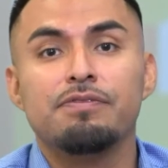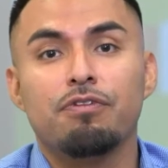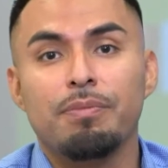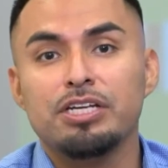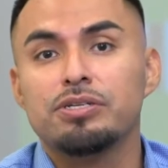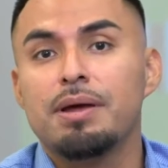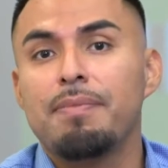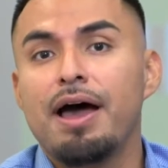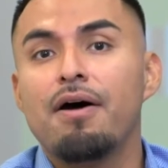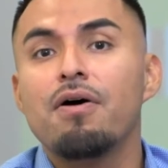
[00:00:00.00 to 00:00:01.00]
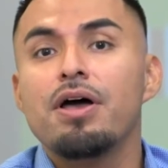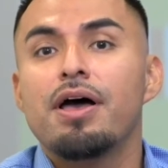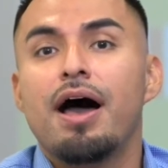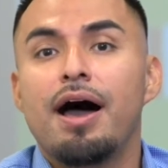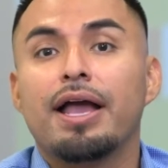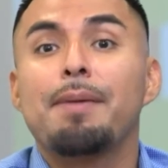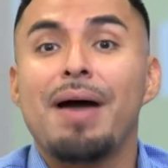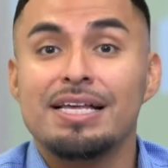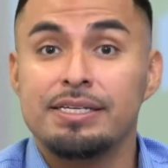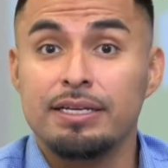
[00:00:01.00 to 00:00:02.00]
information about
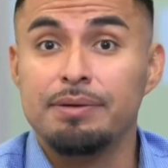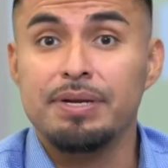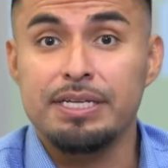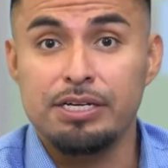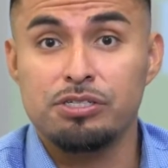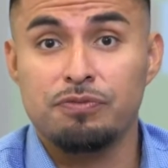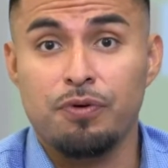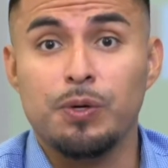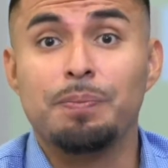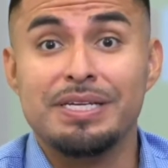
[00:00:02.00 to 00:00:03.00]
capacity limitations for your